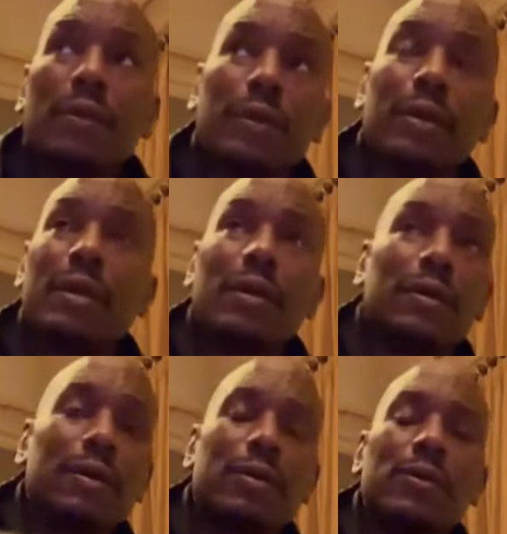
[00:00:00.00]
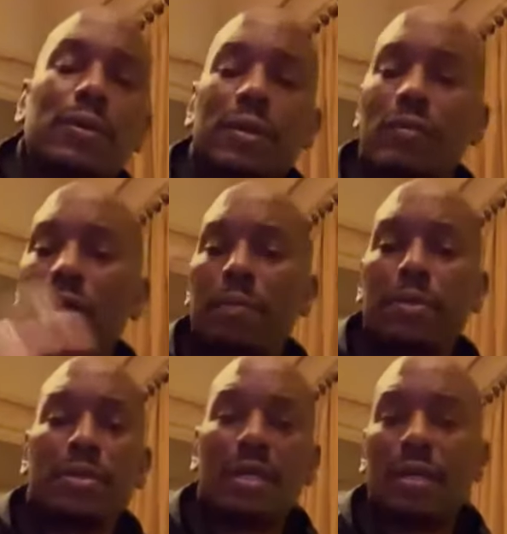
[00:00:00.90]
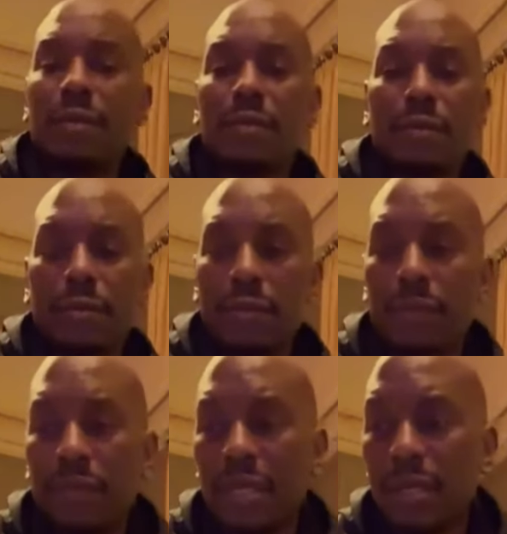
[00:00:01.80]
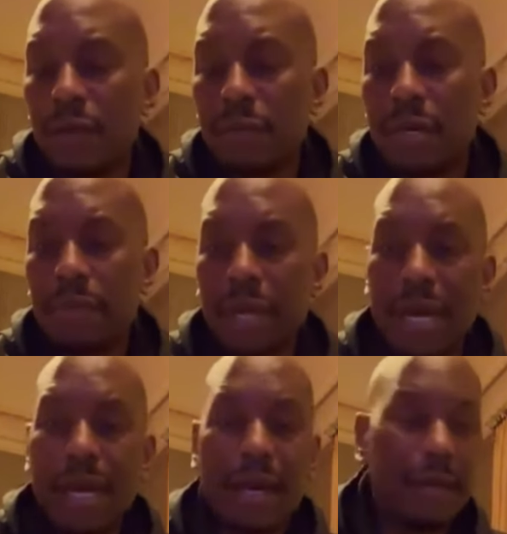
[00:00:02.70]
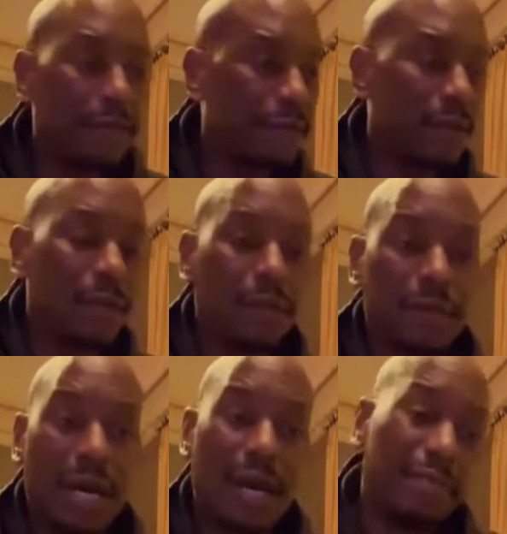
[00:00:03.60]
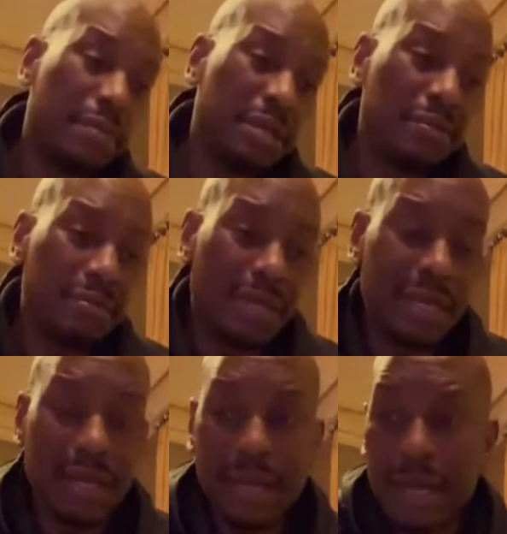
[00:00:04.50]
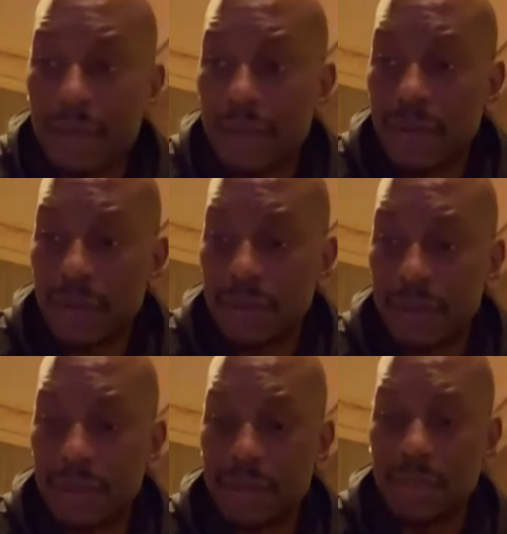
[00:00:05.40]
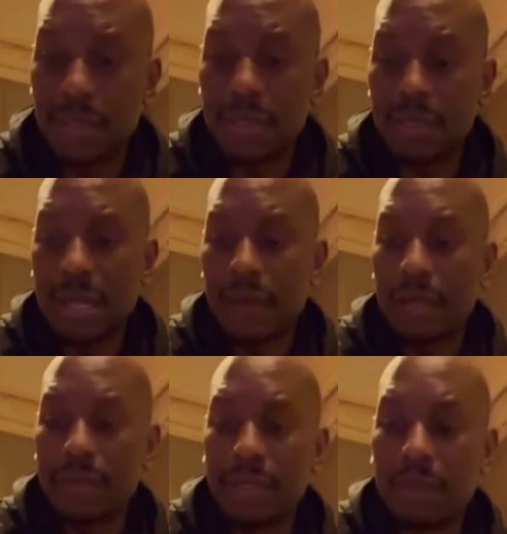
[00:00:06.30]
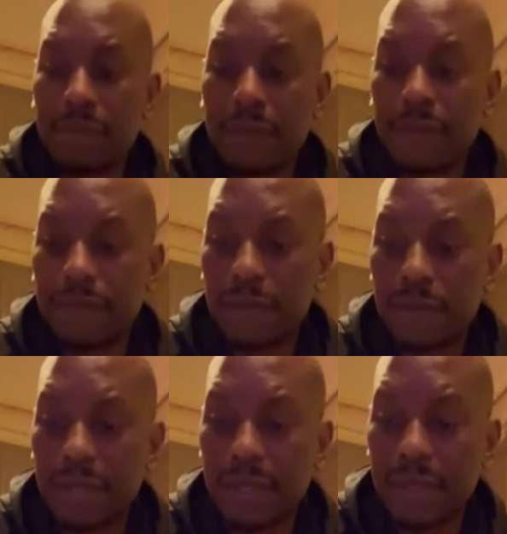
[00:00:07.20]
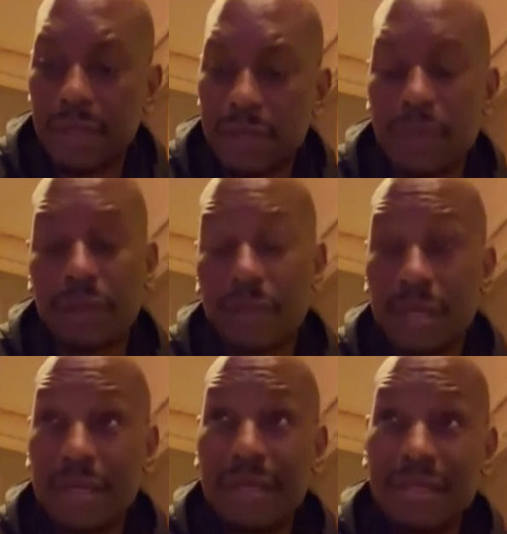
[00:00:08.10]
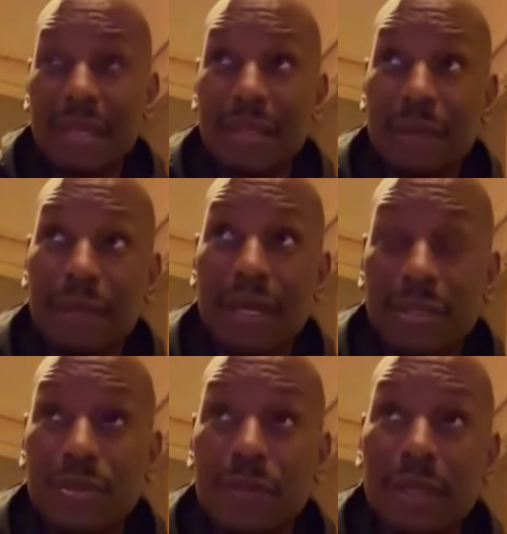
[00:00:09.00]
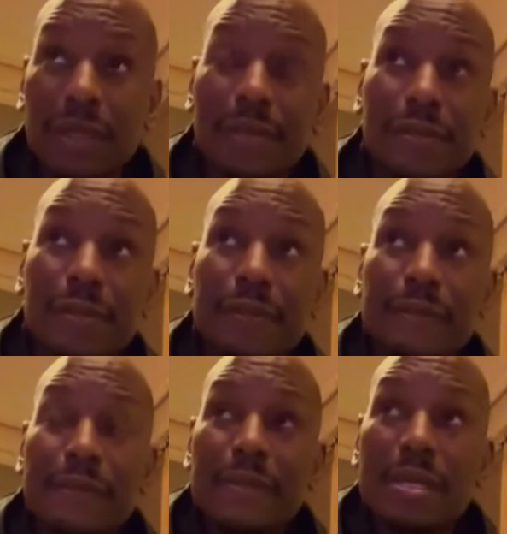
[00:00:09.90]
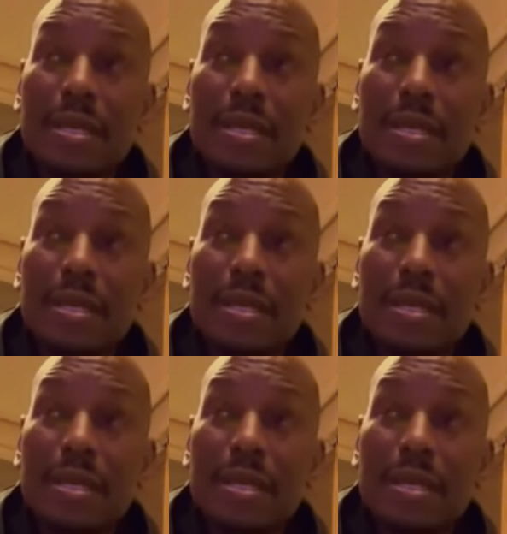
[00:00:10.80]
My lawyer can go to court and represent me on my behalf. You know, I've been in and out of court with this judge now coming up on 4 years. Well, take that back, 2 years.